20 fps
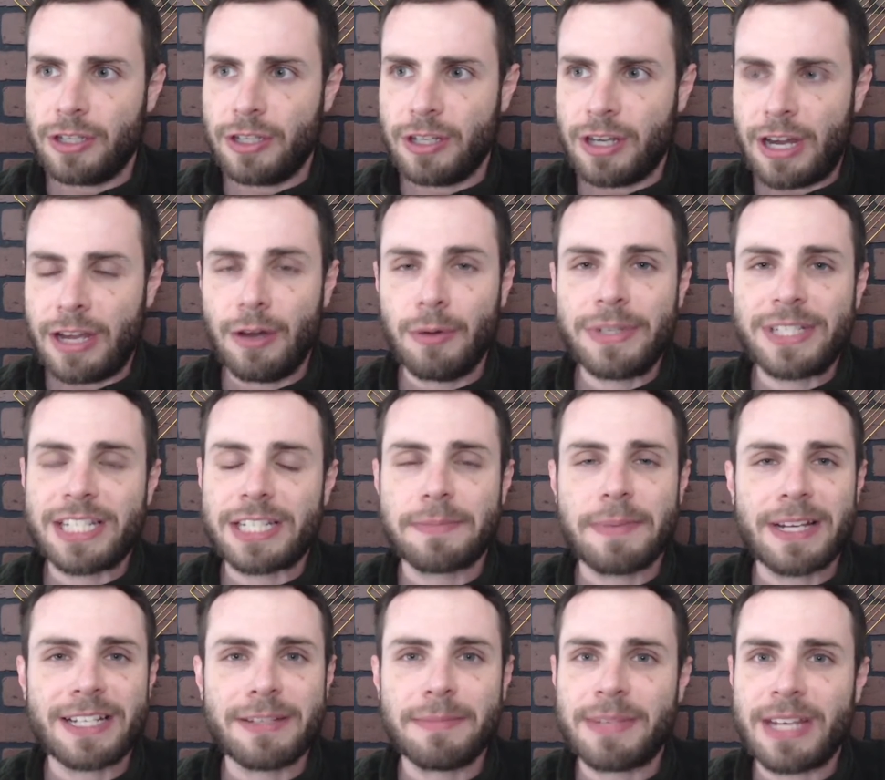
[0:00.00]
I always
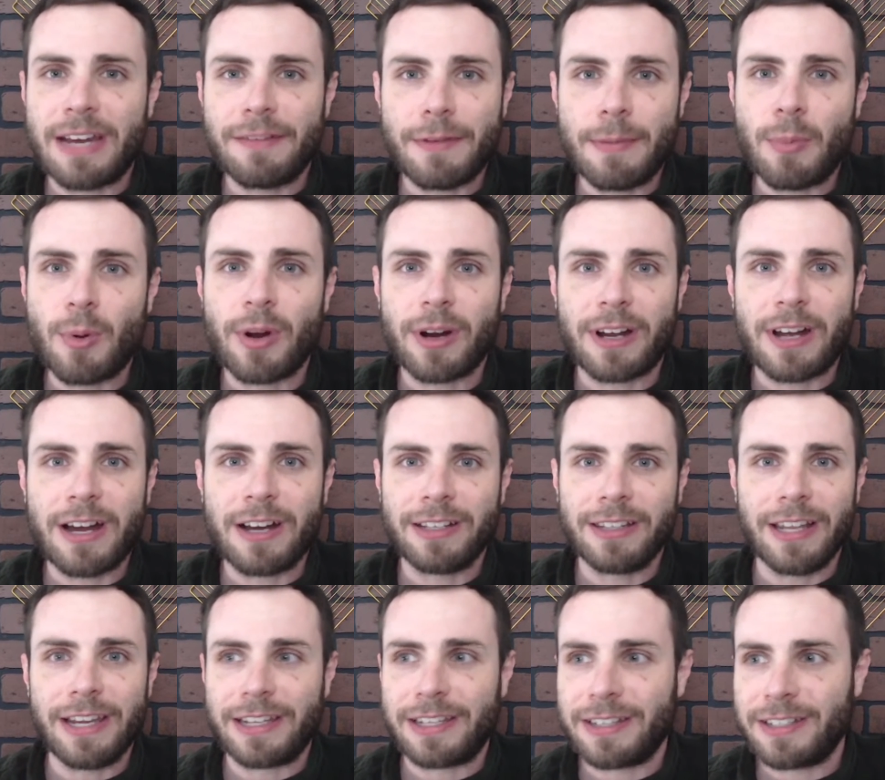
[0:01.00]
expect him to have a more
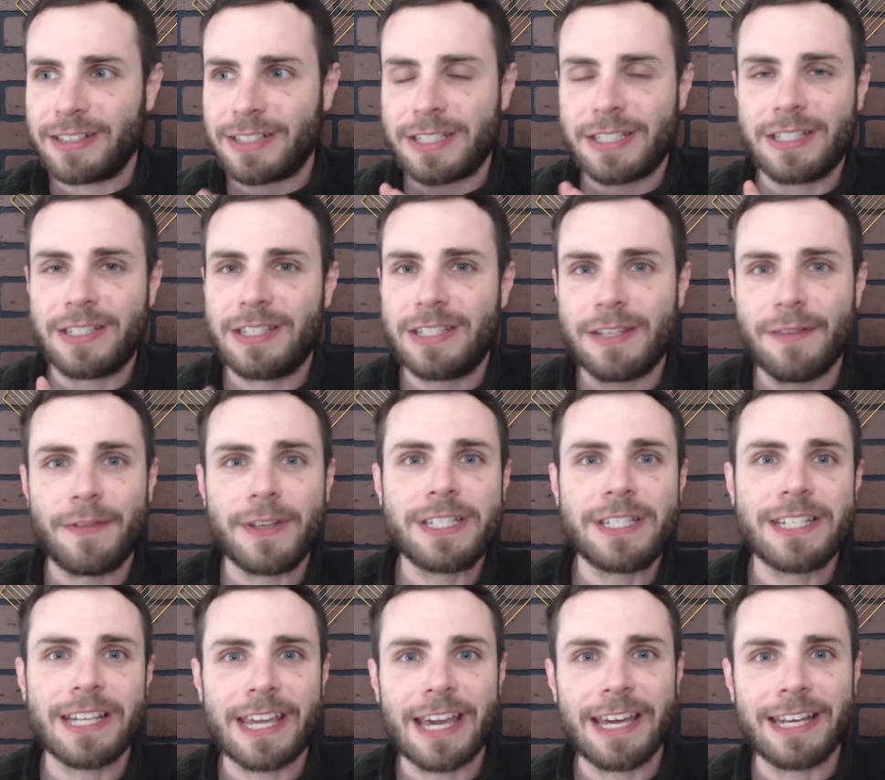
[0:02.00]

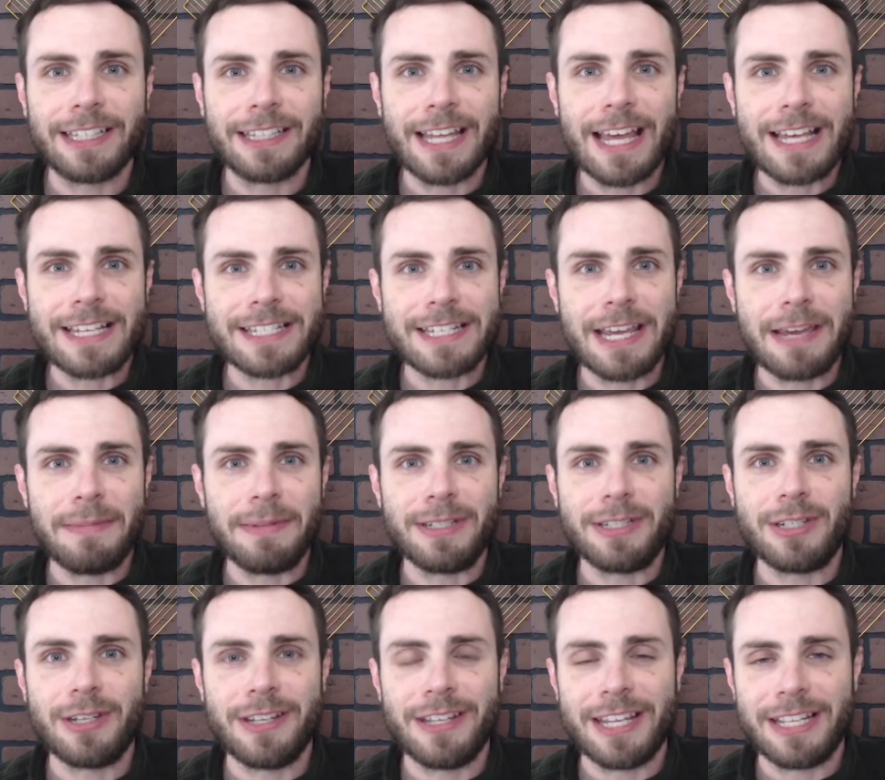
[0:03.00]
sophisticated last name
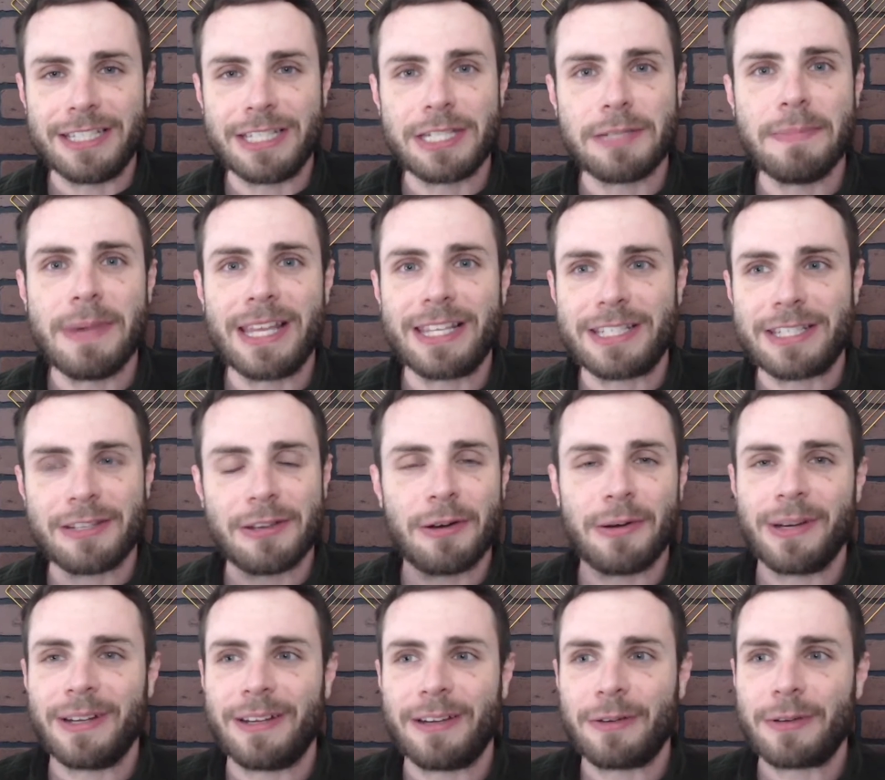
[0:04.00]
than Smith, so
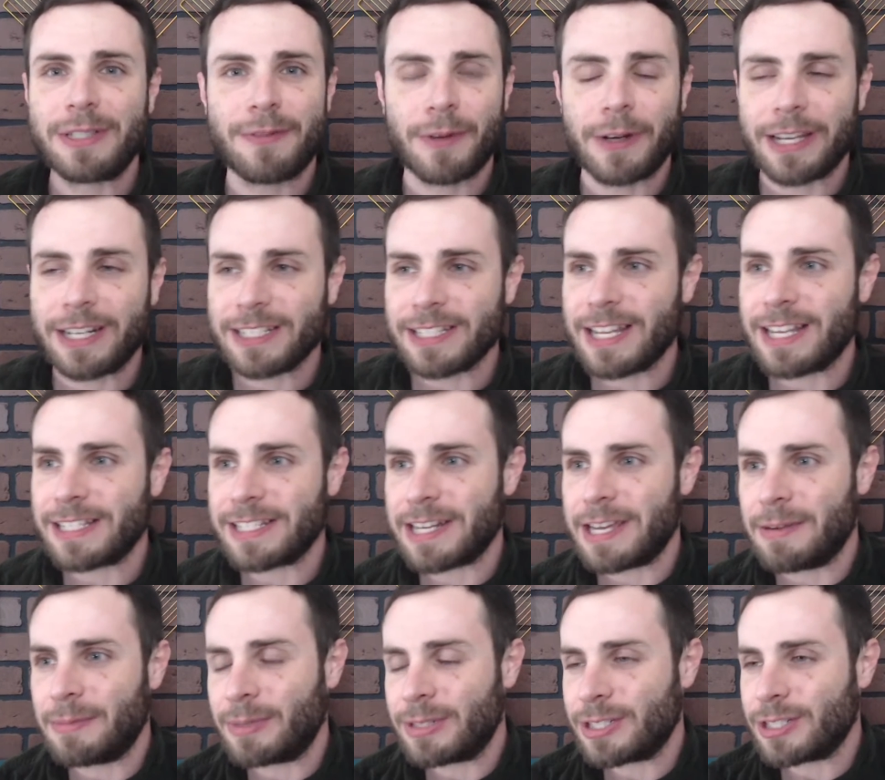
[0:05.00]
I always forget his last
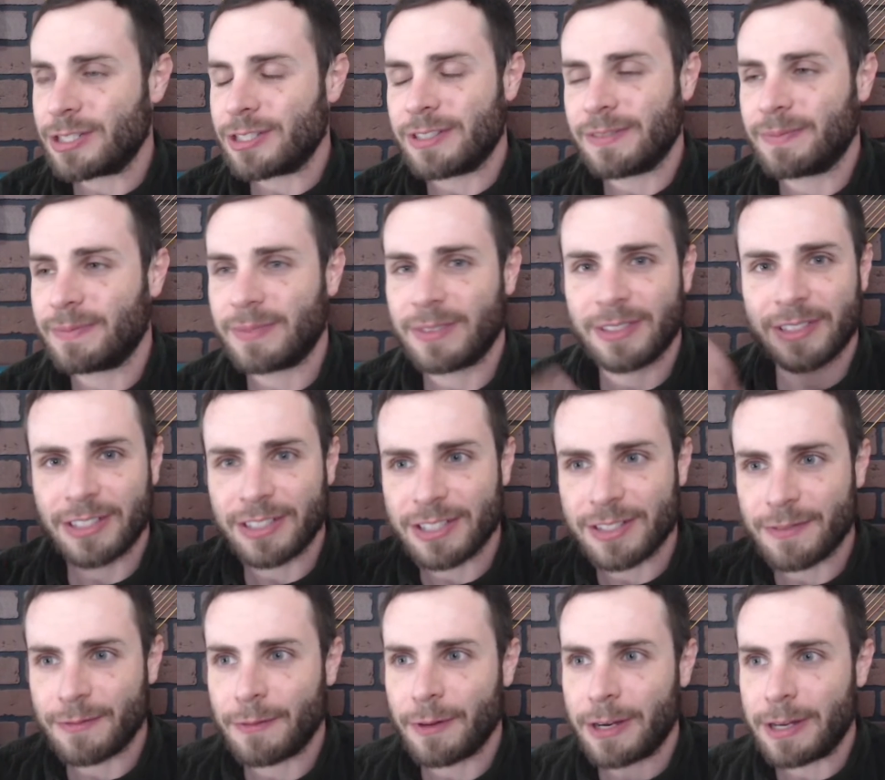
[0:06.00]
name, which is
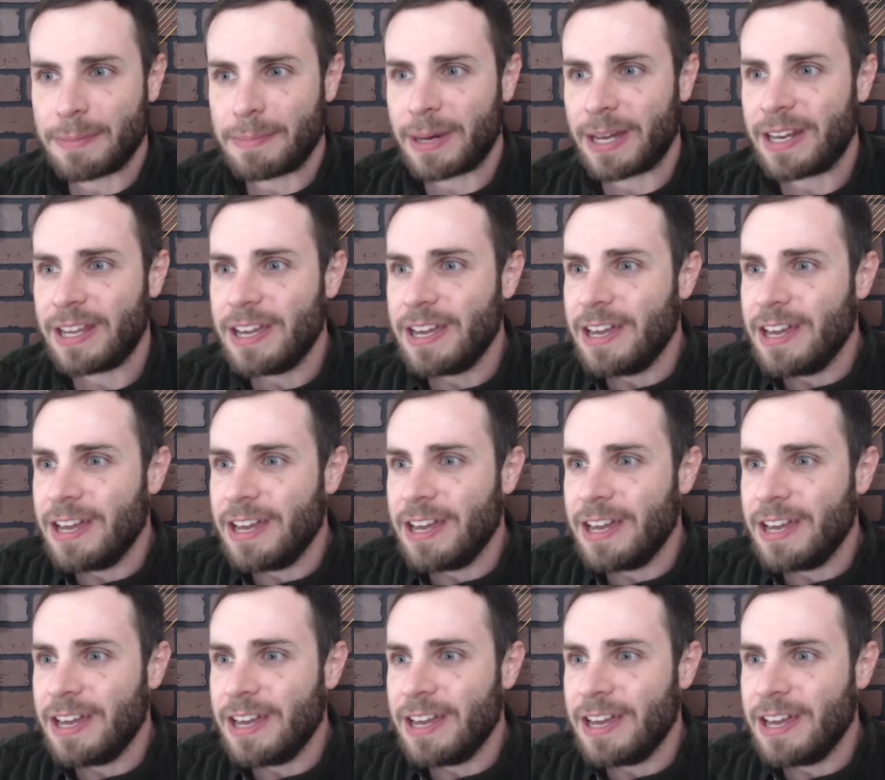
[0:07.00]
funny. But